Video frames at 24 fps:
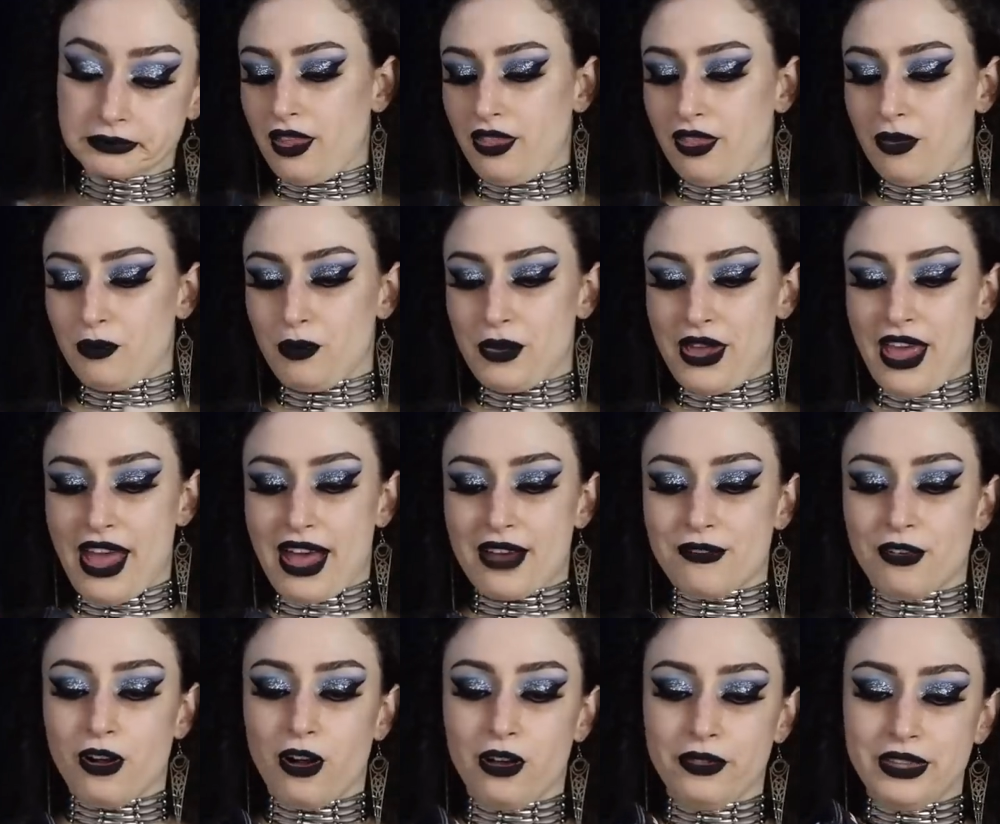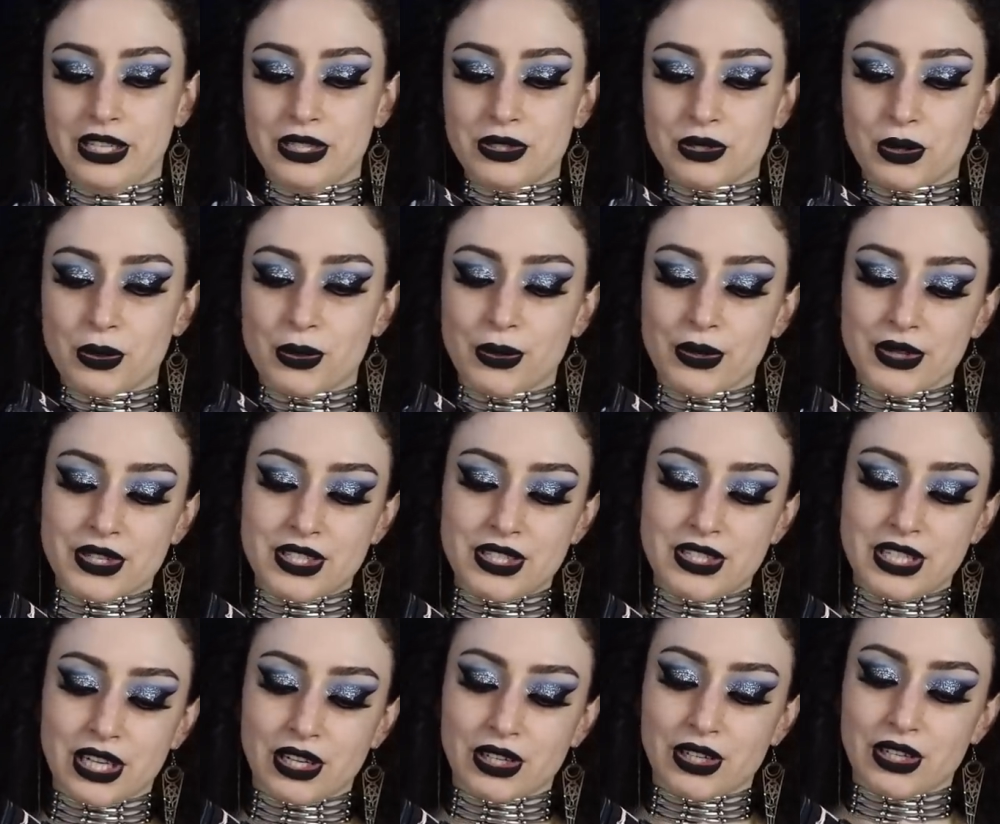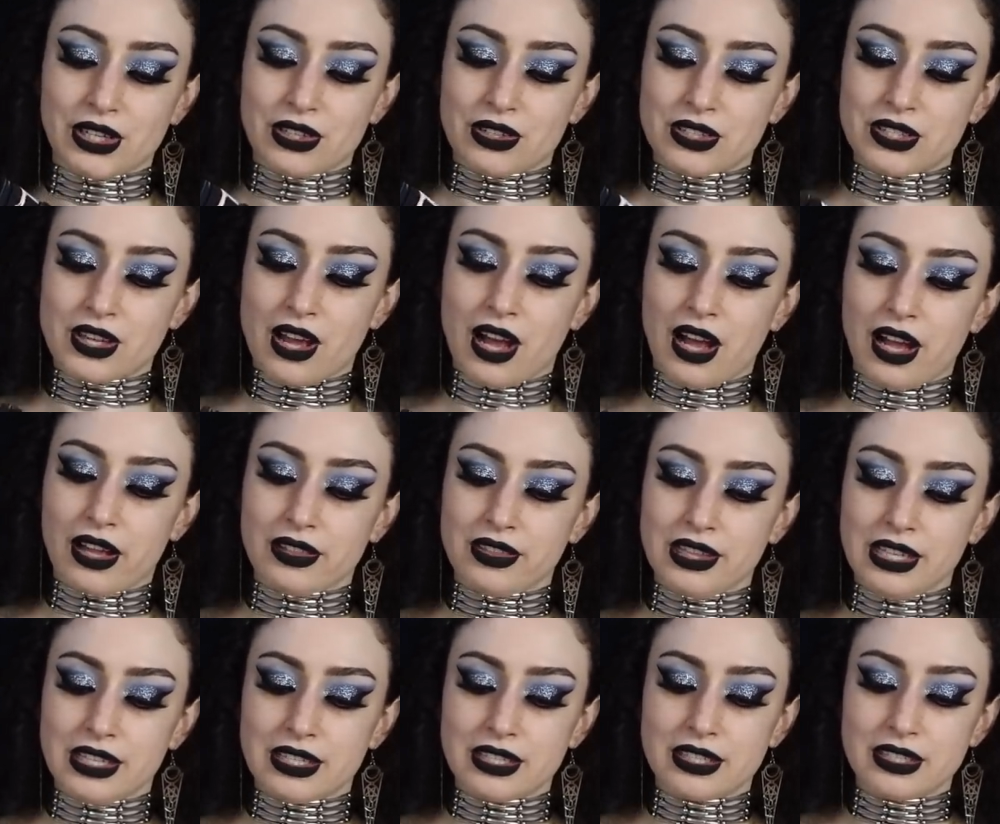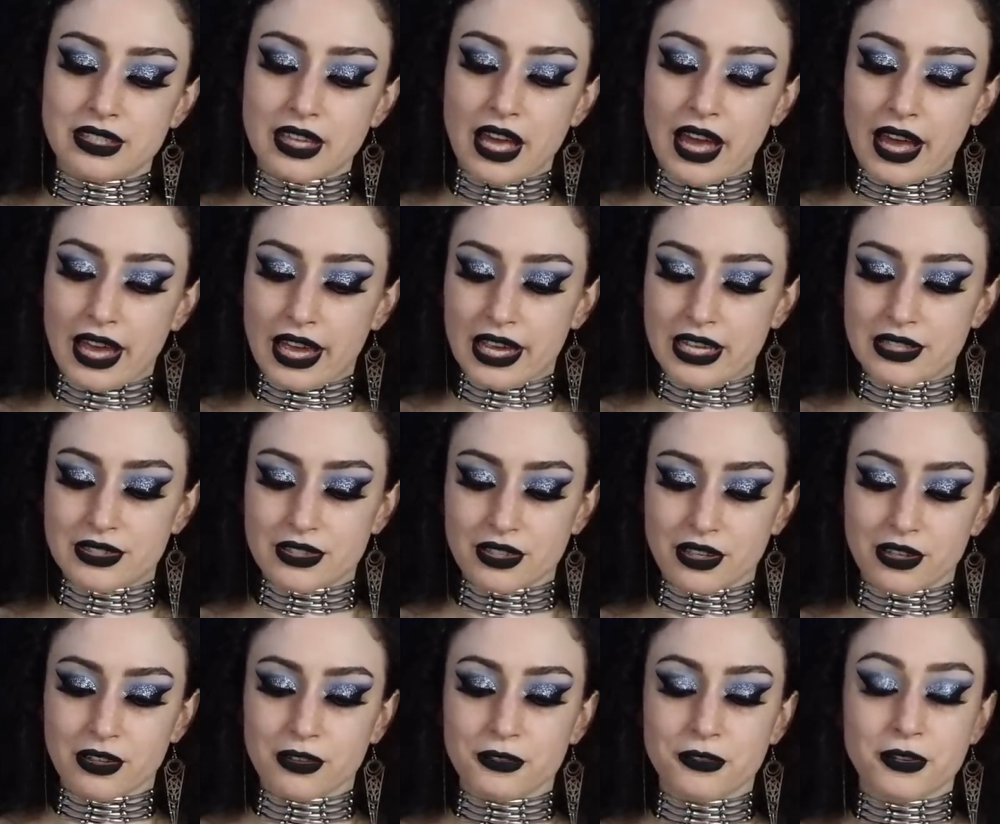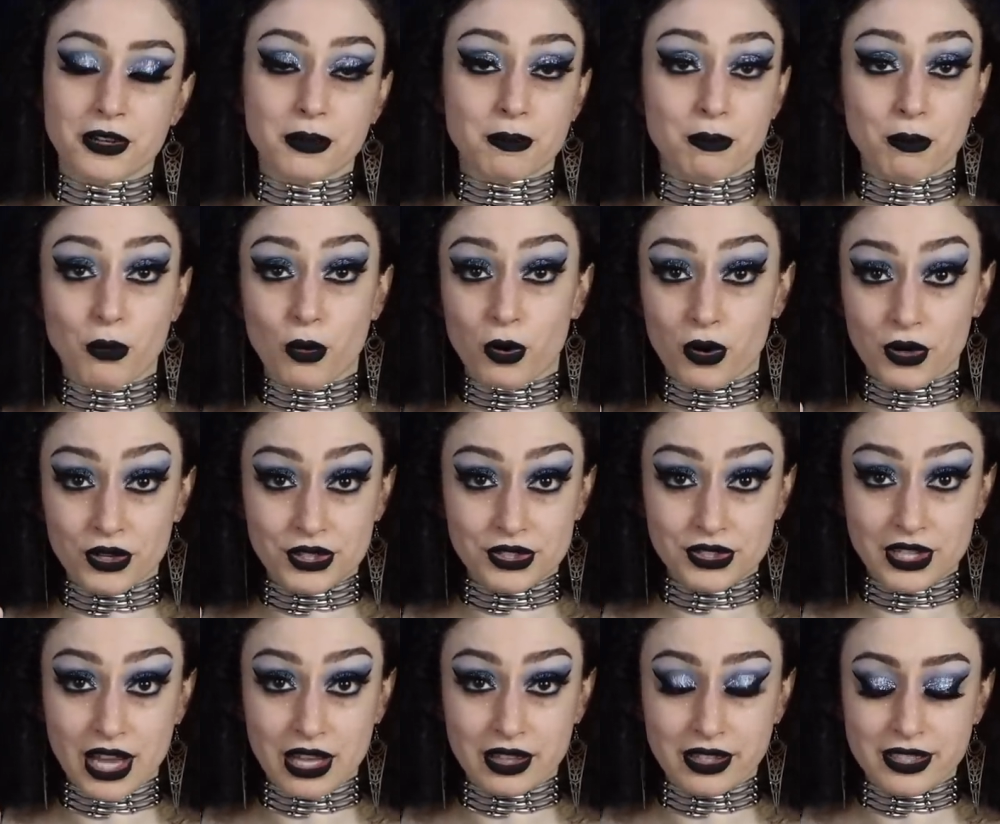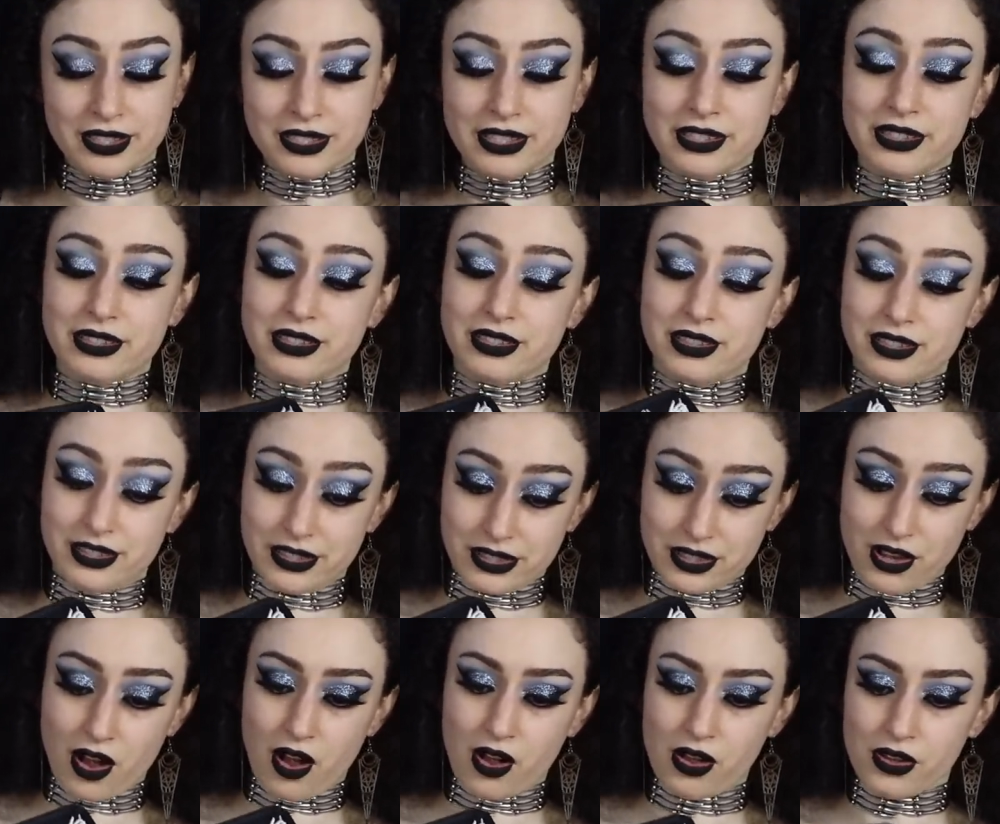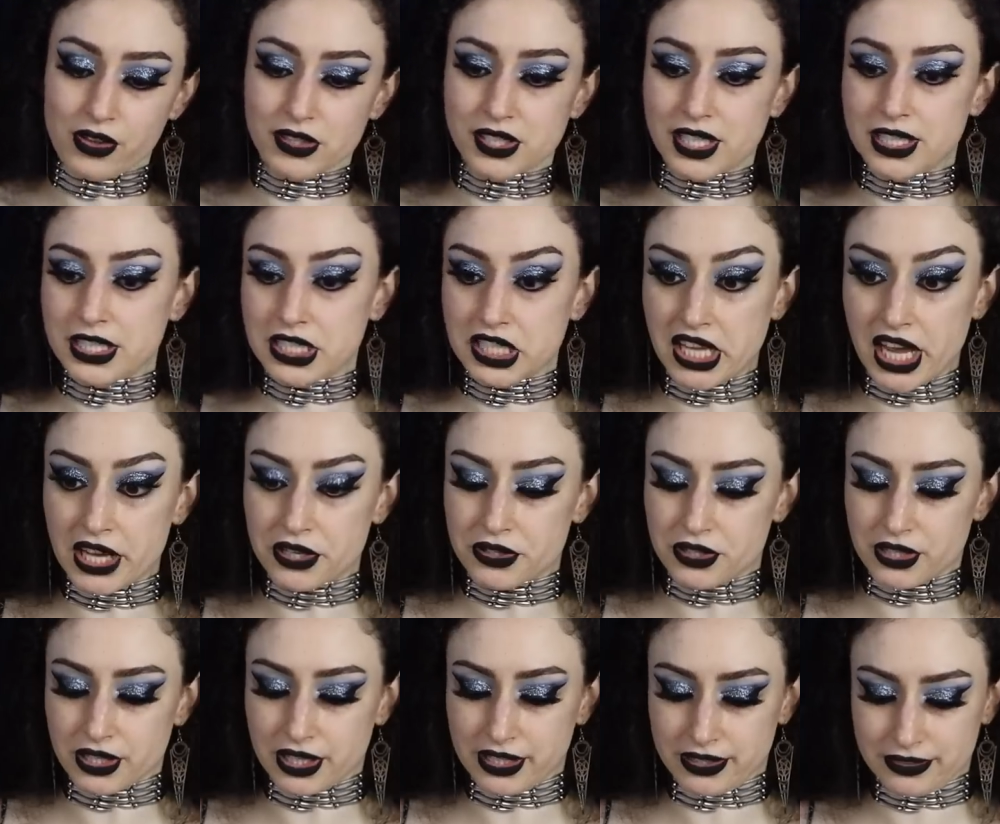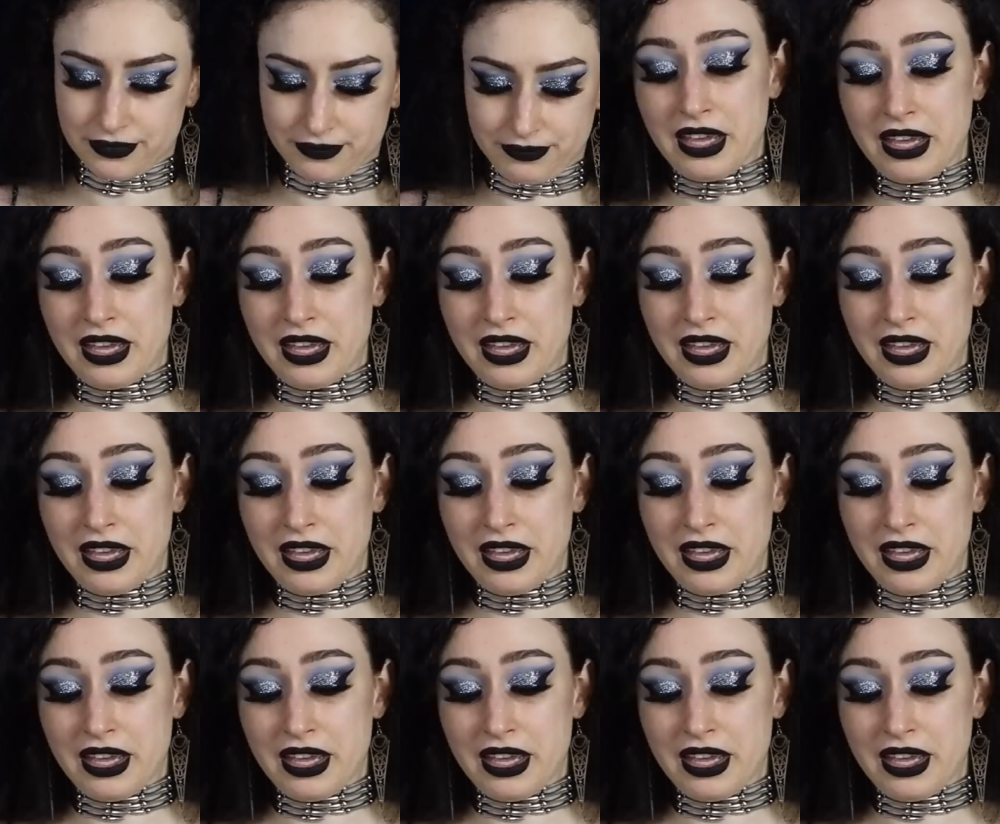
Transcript: And then we have all these cool stickers on the sides of more skeletons, skulls, etc.